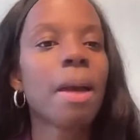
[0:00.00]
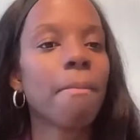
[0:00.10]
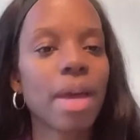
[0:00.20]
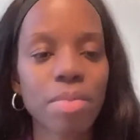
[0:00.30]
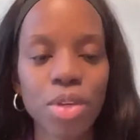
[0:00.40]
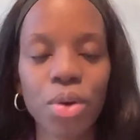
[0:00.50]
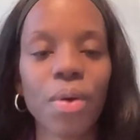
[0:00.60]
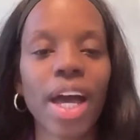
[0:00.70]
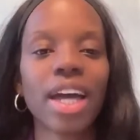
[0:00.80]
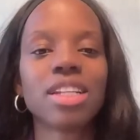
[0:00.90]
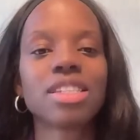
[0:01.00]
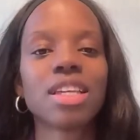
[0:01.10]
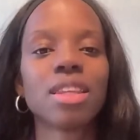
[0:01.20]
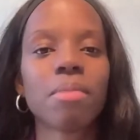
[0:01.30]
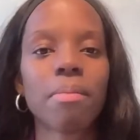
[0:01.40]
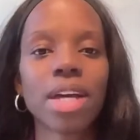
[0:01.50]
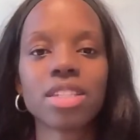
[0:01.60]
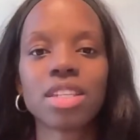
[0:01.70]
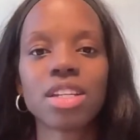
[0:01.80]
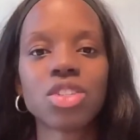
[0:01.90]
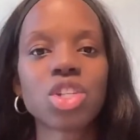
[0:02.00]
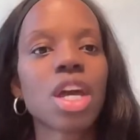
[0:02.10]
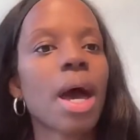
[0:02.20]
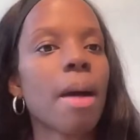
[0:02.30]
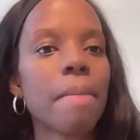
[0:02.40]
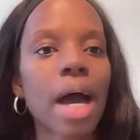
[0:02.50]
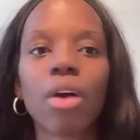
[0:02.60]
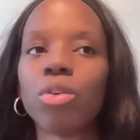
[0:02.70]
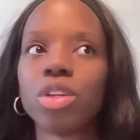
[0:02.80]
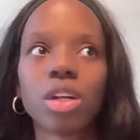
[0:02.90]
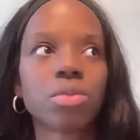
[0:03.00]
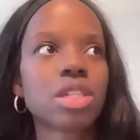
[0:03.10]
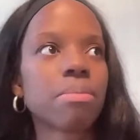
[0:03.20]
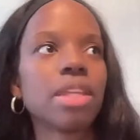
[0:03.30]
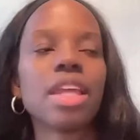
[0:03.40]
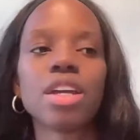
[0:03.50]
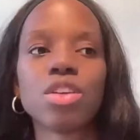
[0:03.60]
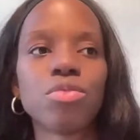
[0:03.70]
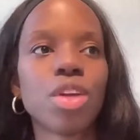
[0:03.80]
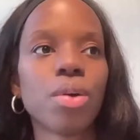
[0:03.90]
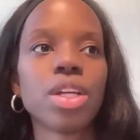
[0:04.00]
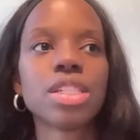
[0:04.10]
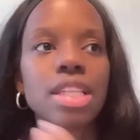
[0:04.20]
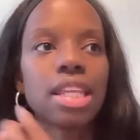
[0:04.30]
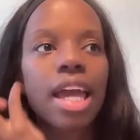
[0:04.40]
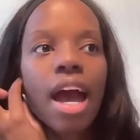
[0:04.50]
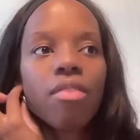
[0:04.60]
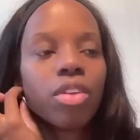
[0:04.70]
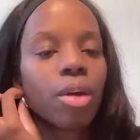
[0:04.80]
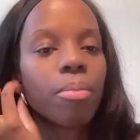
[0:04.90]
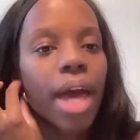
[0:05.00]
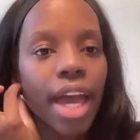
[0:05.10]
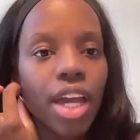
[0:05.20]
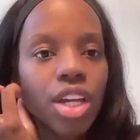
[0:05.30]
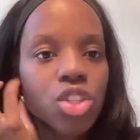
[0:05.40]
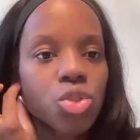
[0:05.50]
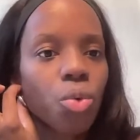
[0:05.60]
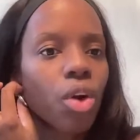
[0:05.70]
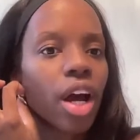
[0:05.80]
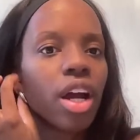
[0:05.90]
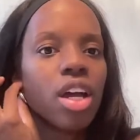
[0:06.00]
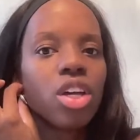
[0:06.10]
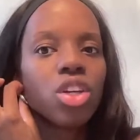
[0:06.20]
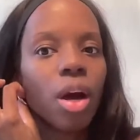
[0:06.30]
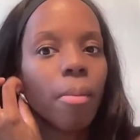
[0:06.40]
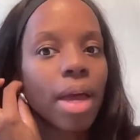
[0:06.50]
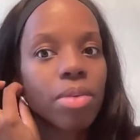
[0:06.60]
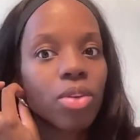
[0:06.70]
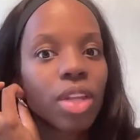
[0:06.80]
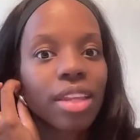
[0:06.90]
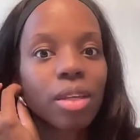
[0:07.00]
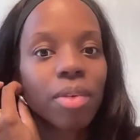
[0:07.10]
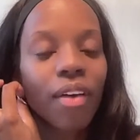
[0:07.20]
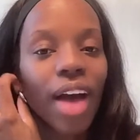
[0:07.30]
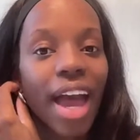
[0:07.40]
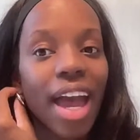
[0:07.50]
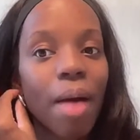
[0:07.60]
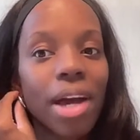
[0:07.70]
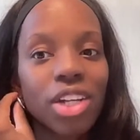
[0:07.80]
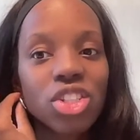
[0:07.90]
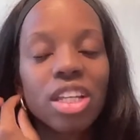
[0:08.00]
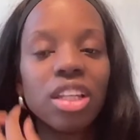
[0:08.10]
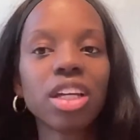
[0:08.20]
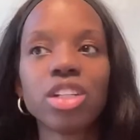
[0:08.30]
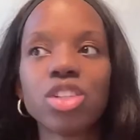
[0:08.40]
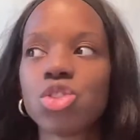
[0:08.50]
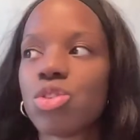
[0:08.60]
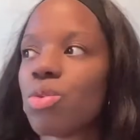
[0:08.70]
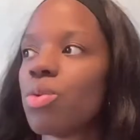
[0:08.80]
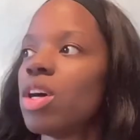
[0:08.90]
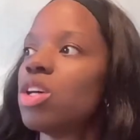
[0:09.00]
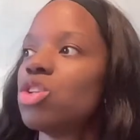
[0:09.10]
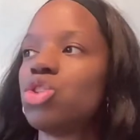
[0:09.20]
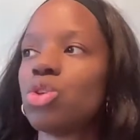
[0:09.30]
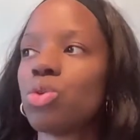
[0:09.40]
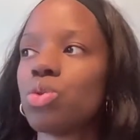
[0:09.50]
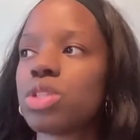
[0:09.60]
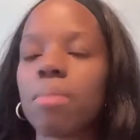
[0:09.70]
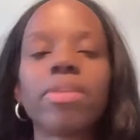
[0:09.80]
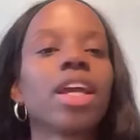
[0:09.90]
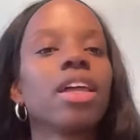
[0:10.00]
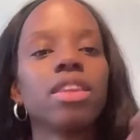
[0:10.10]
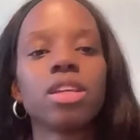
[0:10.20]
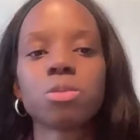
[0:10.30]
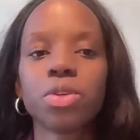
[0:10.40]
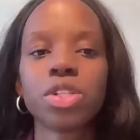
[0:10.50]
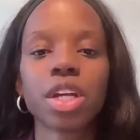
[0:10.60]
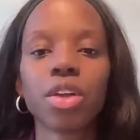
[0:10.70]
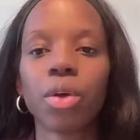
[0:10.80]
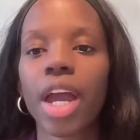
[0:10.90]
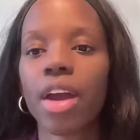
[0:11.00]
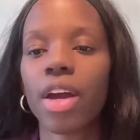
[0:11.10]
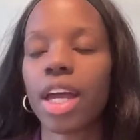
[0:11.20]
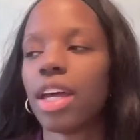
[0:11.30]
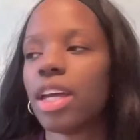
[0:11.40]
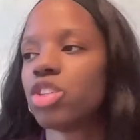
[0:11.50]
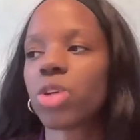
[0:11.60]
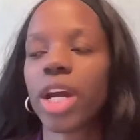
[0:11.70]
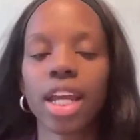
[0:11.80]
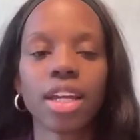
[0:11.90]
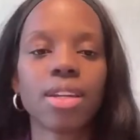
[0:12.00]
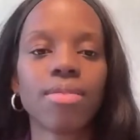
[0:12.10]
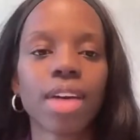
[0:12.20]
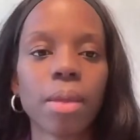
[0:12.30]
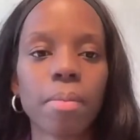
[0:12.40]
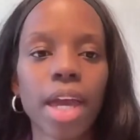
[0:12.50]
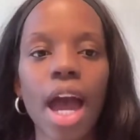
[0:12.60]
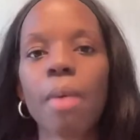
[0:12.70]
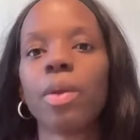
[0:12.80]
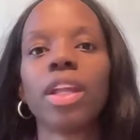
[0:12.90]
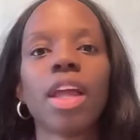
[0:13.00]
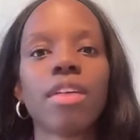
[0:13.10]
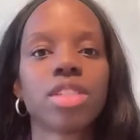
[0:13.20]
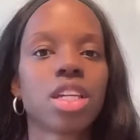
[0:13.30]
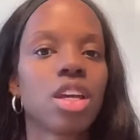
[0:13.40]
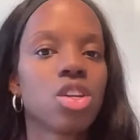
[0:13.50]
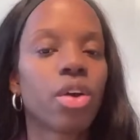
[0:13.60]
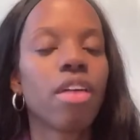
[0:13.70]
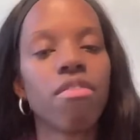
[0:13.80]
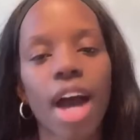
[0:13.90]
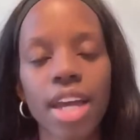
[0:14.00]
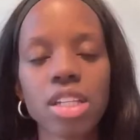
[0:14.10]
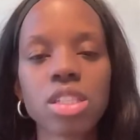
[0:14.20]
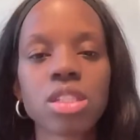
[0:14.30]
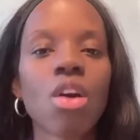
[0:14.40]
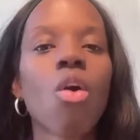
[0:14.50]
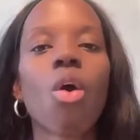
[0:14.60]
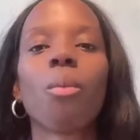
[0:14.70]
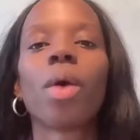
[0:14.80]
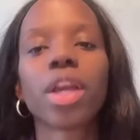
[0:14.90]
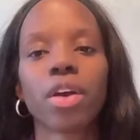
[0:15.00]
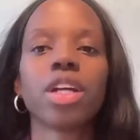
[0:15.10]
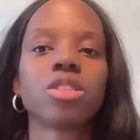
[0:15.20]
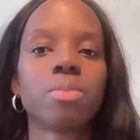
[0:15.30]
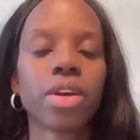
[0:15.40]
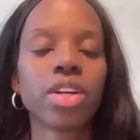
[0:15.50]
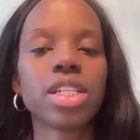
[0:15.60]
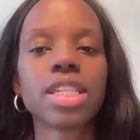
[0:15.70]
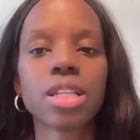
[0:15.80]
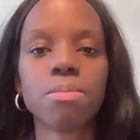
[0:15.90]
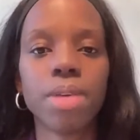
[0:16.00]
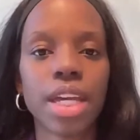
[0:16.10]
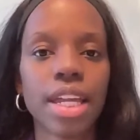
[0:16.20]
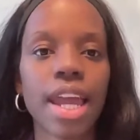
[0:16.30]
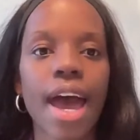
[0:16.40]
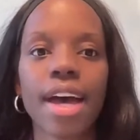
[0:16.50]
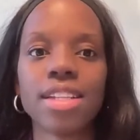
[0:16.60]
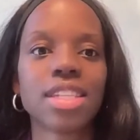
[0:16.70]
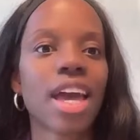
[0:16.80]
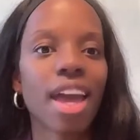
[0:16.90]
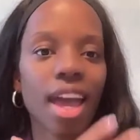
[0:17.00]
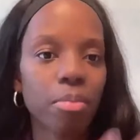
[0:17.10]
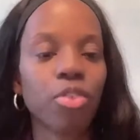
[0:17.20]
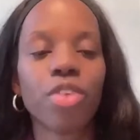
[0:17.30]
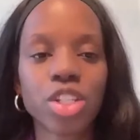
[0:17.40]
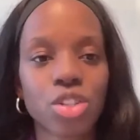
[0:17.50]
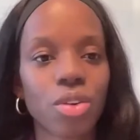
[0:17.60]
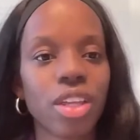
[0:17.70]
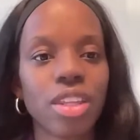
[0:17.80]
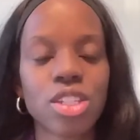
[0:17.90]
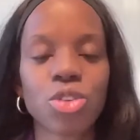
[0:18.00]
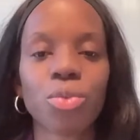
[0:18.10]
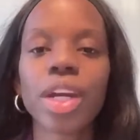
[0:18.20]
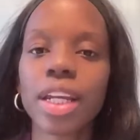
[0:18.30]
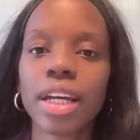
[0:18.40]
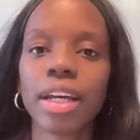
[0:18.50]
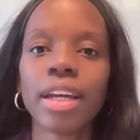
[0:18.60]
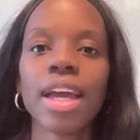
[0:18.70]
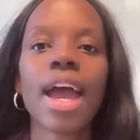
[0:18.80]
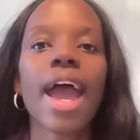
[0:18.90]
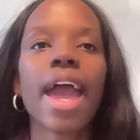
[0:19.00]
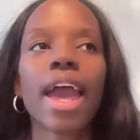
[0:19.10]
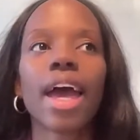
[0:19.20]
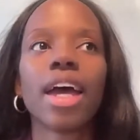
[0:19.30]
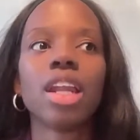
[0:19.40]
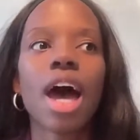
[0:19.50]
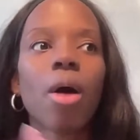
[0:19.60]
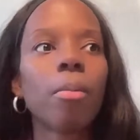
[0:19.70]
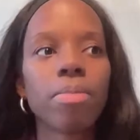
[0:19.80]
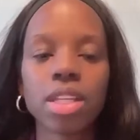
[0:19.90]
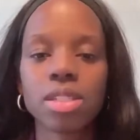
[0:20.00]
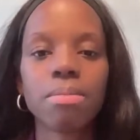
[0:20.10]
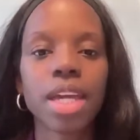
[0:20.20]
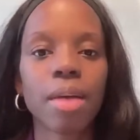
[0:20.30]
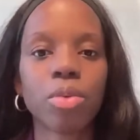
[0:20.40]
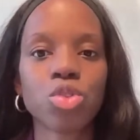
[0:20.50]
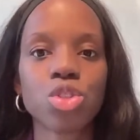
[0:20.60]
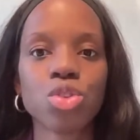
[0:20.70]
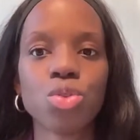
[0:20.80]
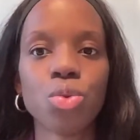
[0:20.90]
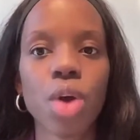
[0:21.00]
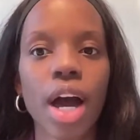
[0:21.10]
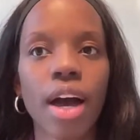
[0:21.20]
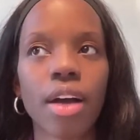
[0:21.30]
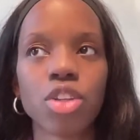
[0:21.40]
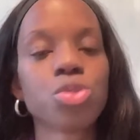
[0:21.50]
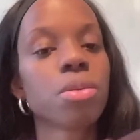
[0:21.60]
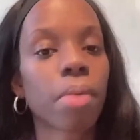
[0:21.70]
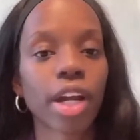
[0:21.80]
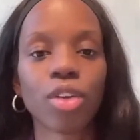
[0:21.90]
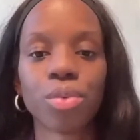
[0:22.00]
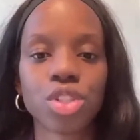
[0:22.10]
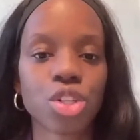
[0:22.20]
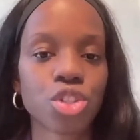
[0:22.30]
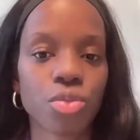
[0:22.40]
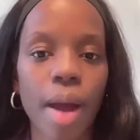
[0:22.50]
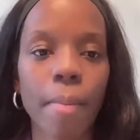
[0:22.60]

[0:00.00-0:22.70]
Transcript: Maybe you go ahead and send them a message about, something that you've noticed that they have on their page, or, maybe you let them know, hey, I'm actually looking to do something in this particular area in training and development. I would love to get your advice on what your experience has been as a professional in this arena, and help me to be able to do some market research around